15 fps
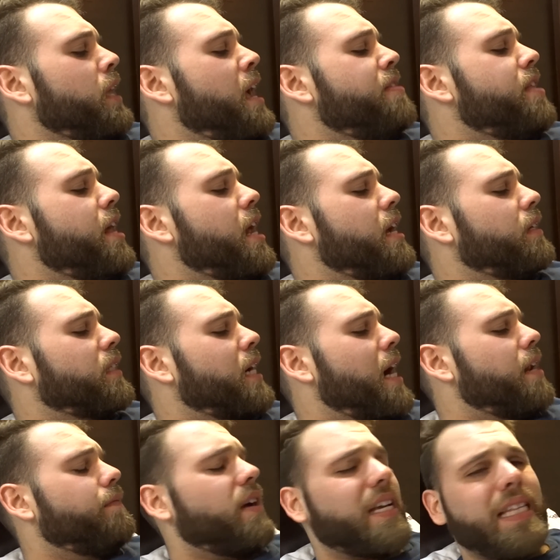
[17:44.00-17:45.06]
And then it's
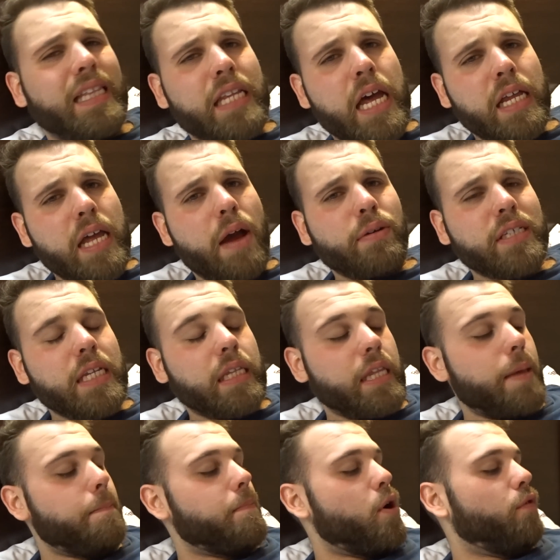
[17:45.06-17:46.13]
kind of I was in
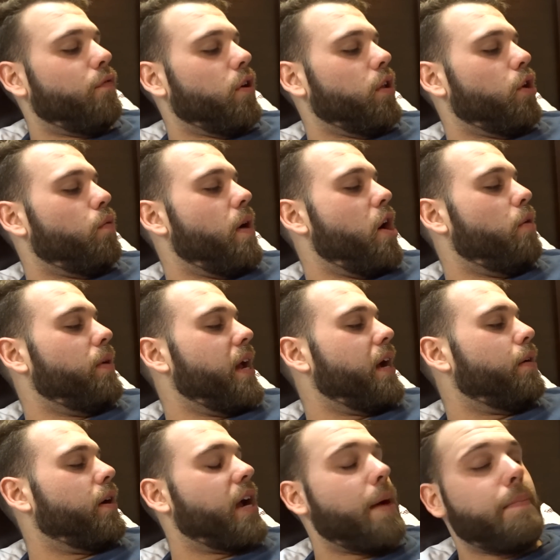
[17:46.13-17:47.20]
limbo for a little while when I
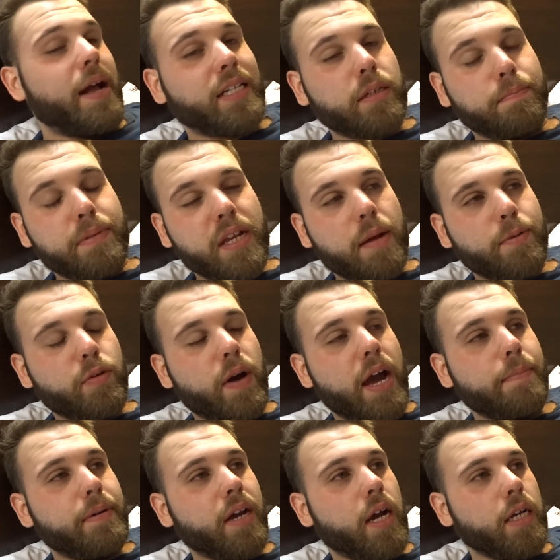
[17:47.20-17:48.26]
got back to
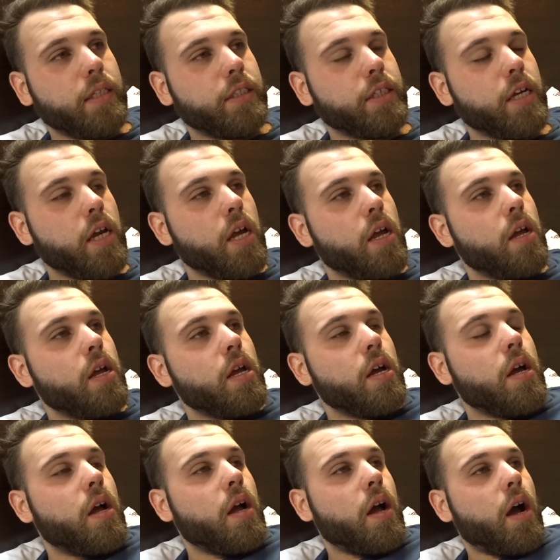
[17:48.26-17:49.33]
BWI because
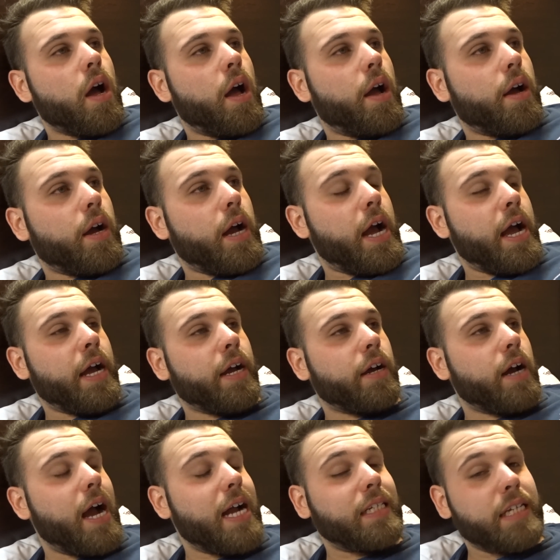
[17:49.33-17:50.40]

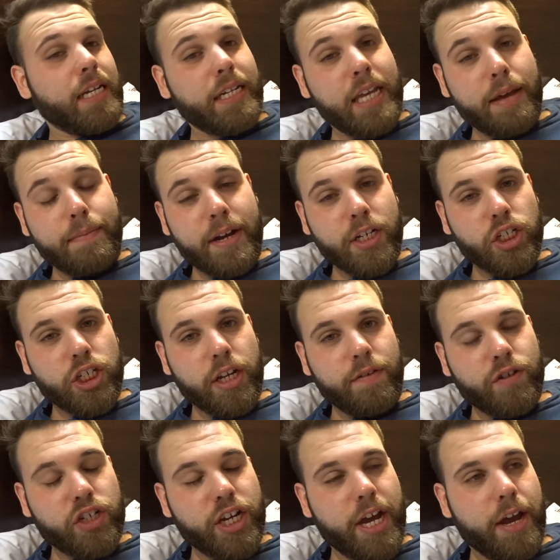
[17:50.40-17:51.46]
I didn't get my
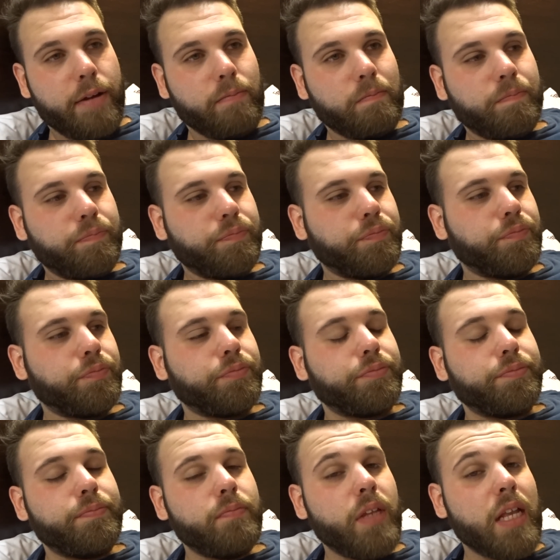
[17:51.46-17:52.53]
shift yet
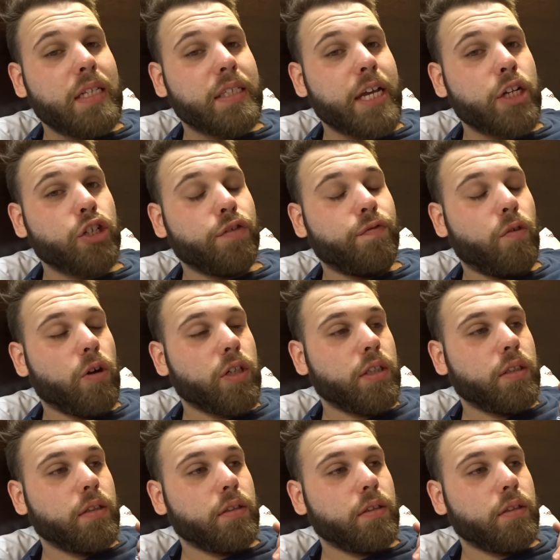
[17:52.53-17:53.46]
scheduled for